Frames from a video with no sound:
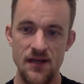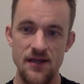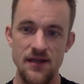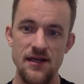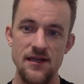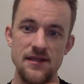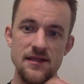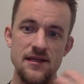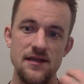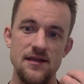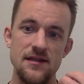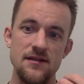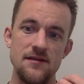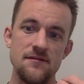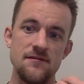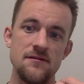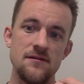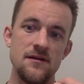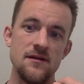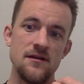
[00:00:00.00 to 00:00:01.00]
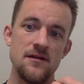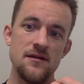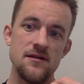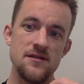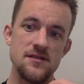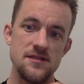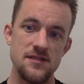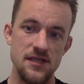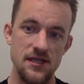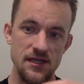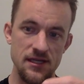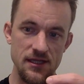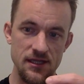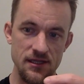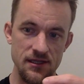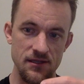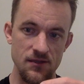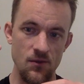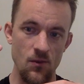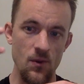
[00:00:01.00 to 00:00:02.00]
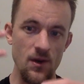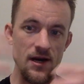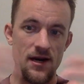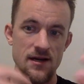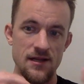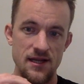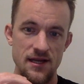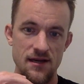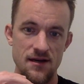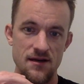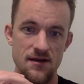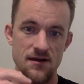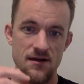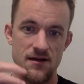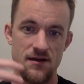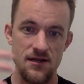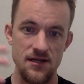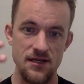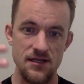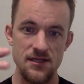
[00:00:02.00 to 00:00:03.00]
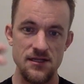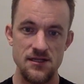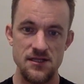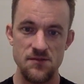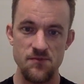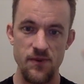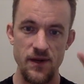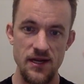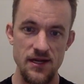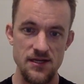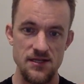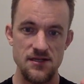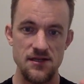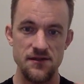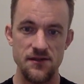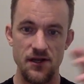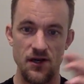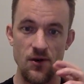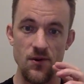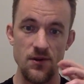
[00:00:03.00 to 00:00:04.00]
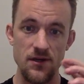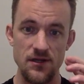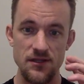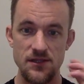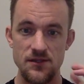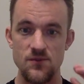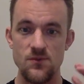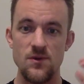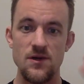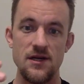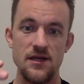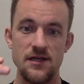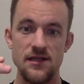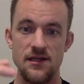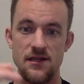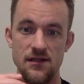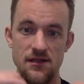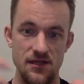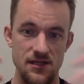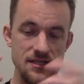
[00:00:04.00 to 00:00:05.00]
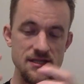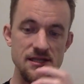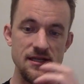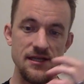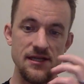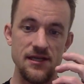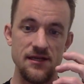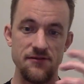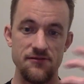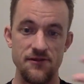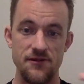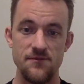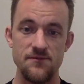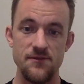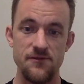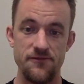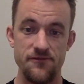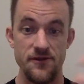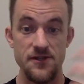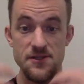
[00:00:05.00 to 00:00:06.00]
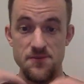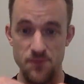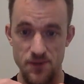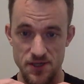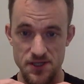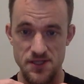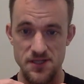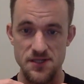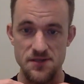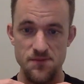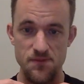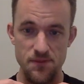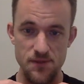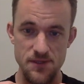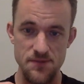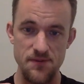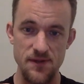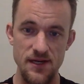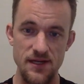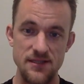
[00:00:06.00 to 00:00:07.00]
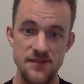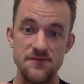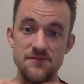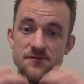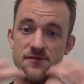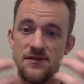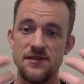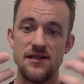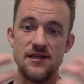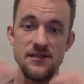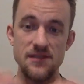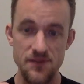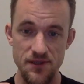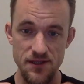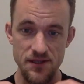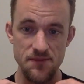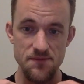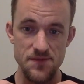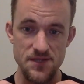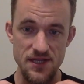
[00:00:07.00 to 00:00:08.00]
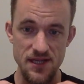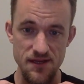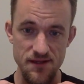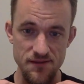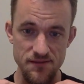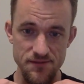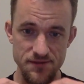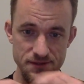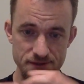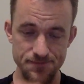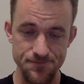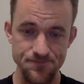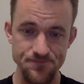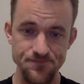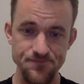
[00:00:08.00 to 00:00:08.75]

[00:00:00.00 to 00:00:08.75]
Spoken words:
and then seeing where they are in space on the court and what it looks like from a first person's perspective when they do it themselves.